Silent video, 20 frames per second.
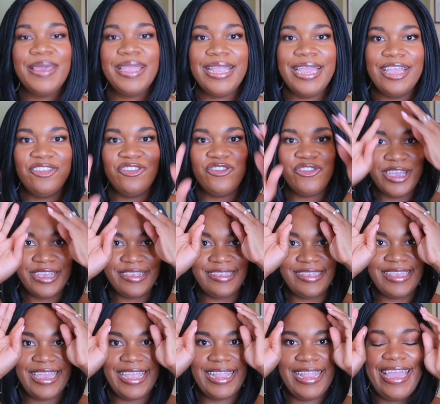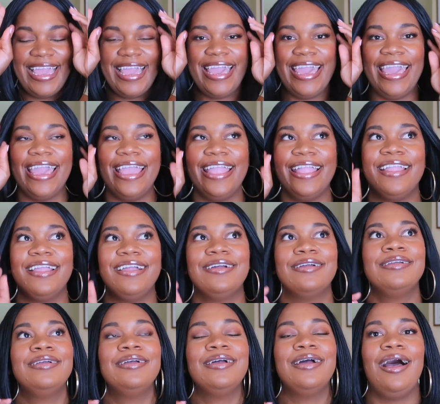been interested in
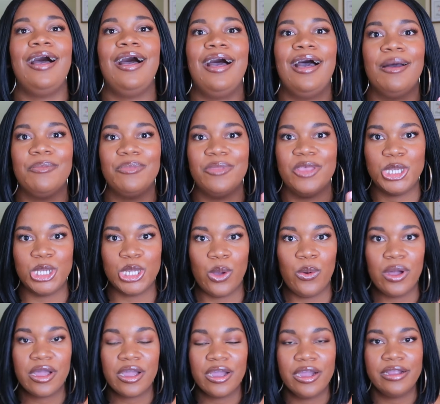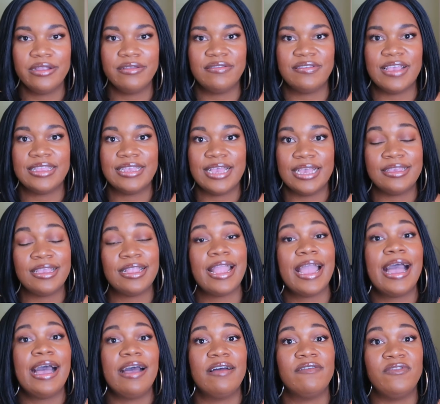the shower curtains that I see
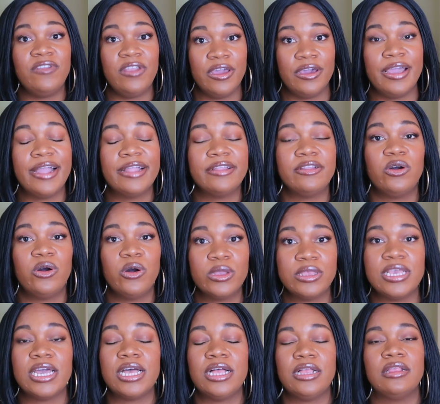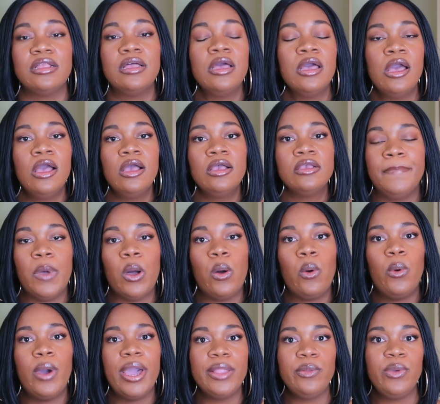they have there at the hotel.
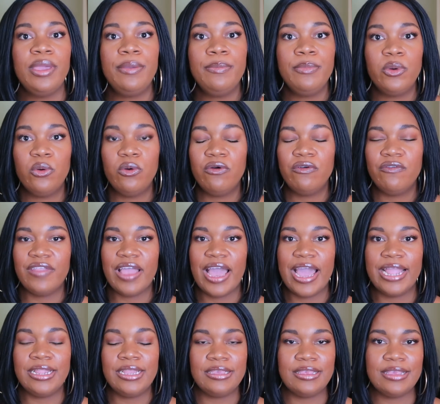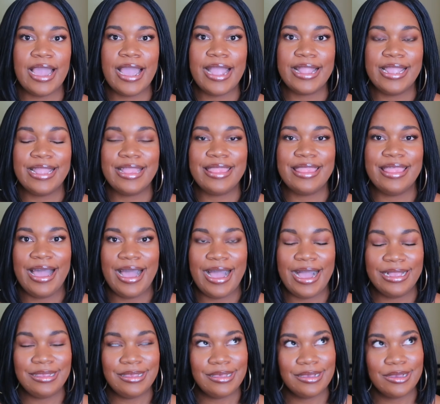When we moved, I decided
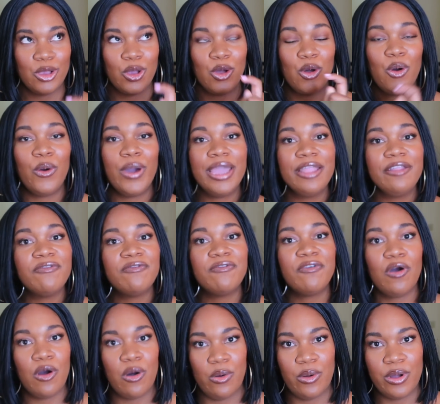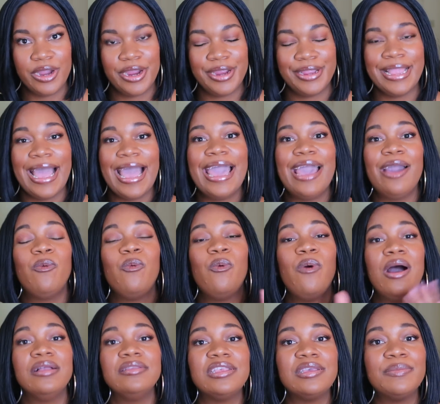that going forward, I
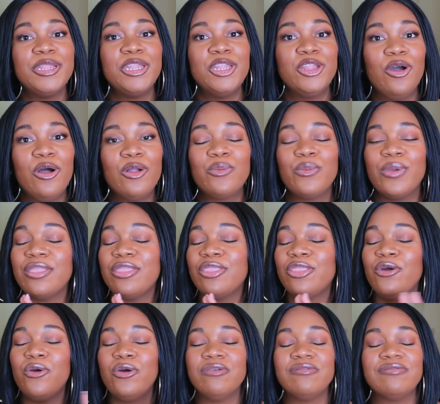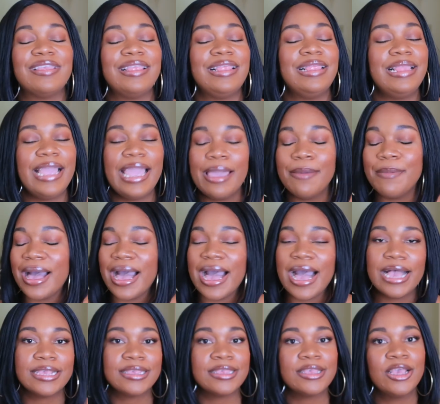want to be done with those lame
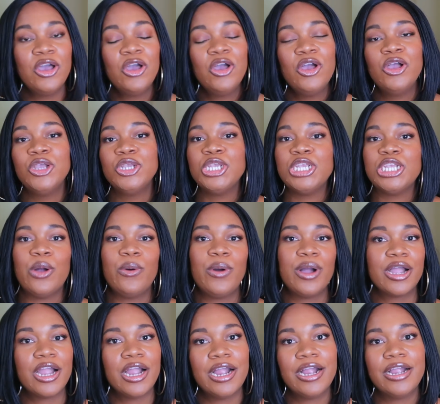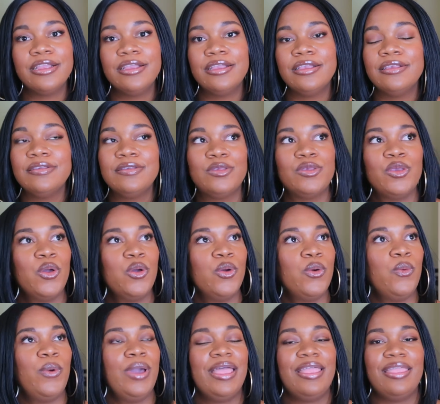ass shower curtains
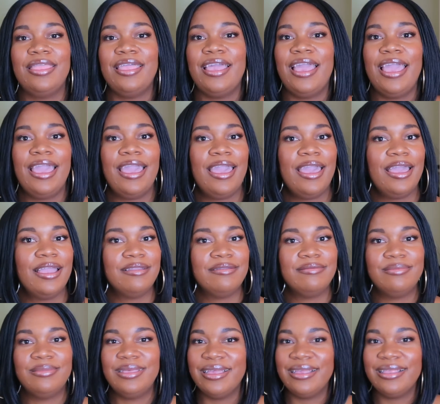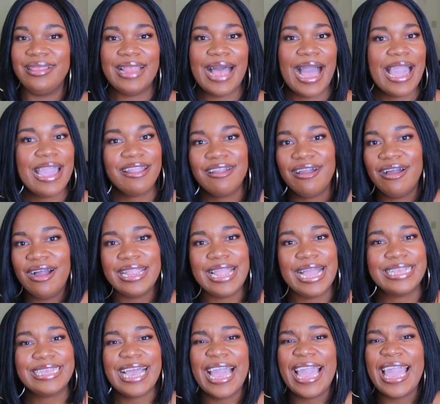with the liner
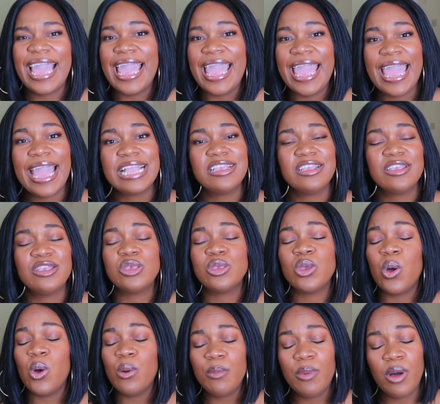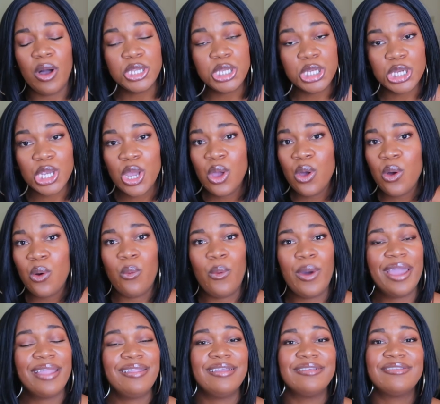that I hate so much.
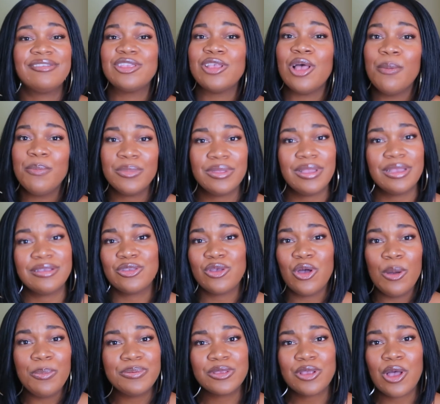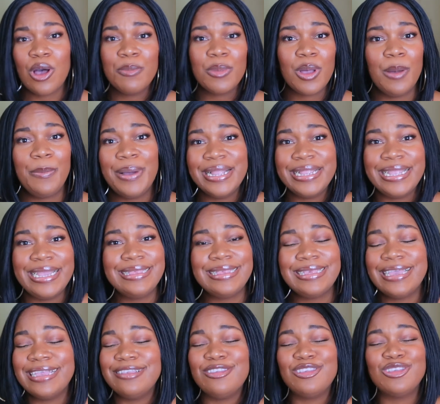When the soaps come up on
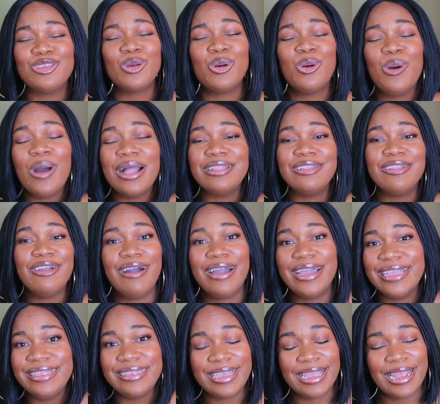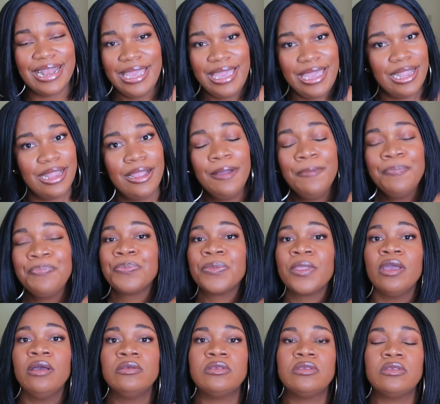it, it's so annoying to clean.
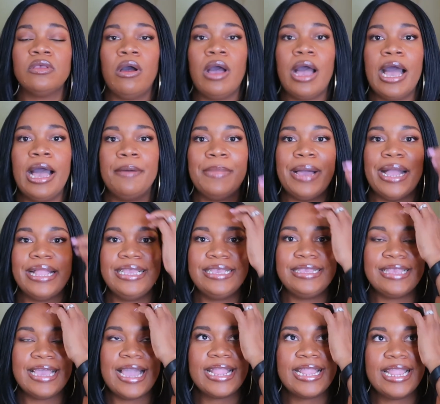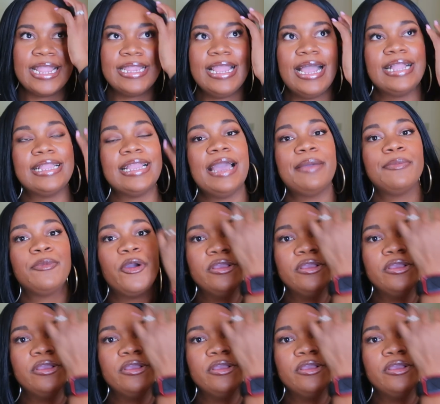So I decided that I'm